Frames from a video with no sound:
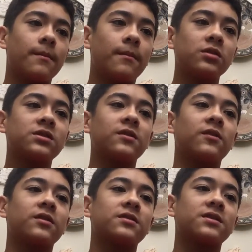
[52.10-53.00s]
Most of
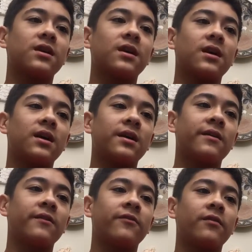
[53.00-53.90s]
us
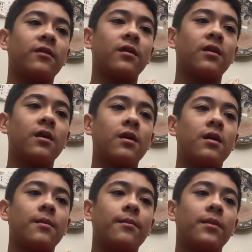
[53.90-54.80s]
have
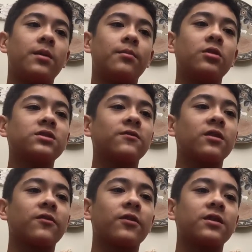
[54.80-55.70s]
made most of
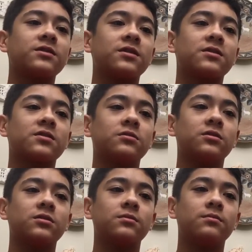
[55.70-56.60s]
our friends in
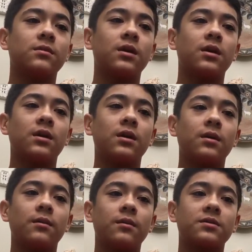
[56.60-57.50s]
school.
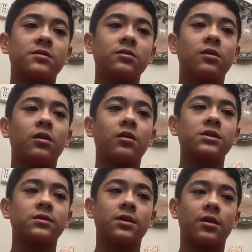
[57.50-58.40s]
School
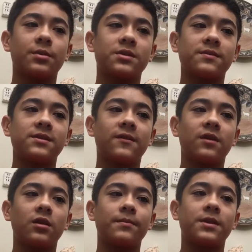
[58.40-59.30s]
also helps
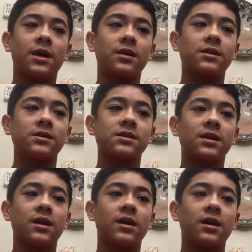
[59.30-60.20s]
develop talents
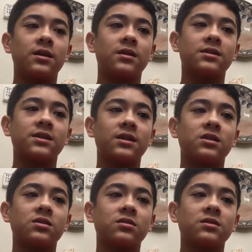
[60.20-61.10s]
and
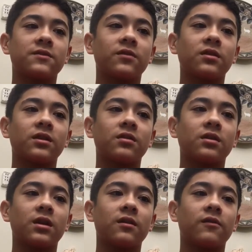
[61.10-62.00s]
essentials for
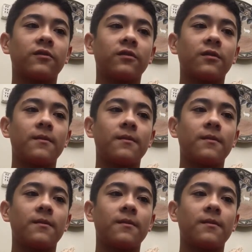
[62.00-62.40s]
later life.